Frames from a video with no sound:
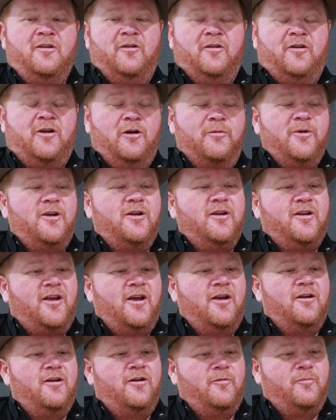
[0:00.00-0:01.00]
coming into
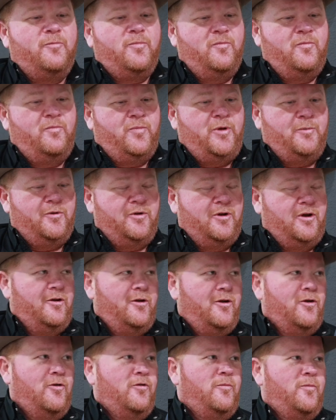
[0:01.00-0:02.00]
Decatur and people not
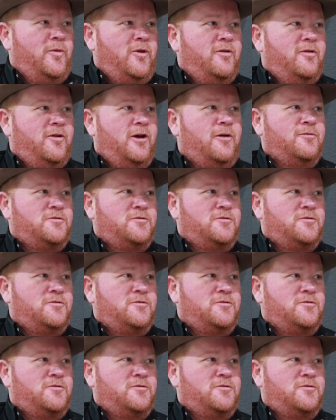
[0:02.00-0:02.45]
knowing me, that was